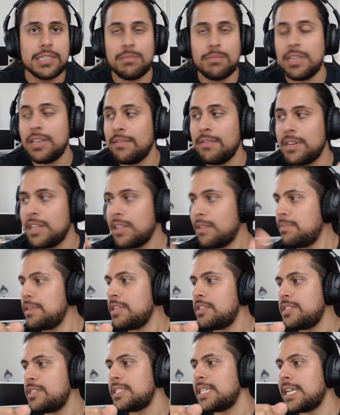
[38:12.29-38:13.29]
I mean, even in the
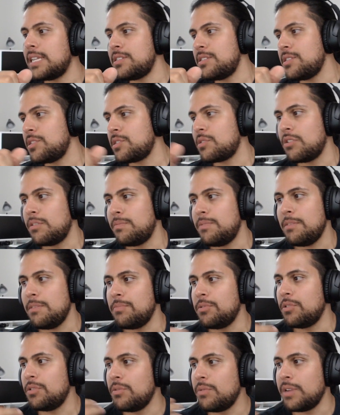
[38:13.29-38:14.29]
PG Stats Discord,
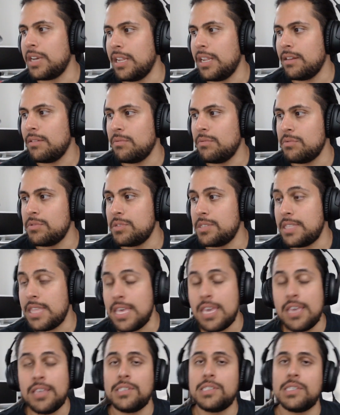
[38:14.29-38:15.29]
people when it was
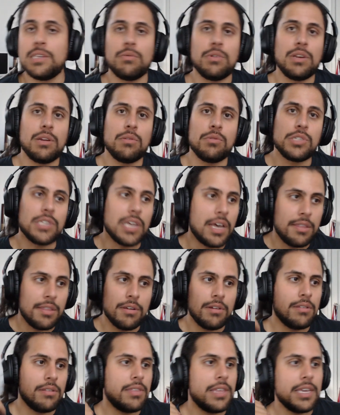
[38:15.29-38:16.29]
this and when it was
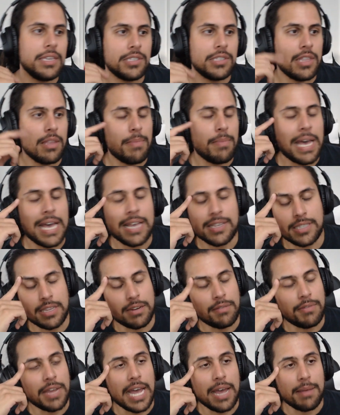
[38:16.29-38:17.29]
other things in the past that
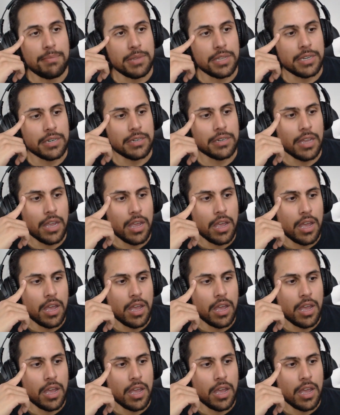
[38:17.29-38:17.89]
have happened,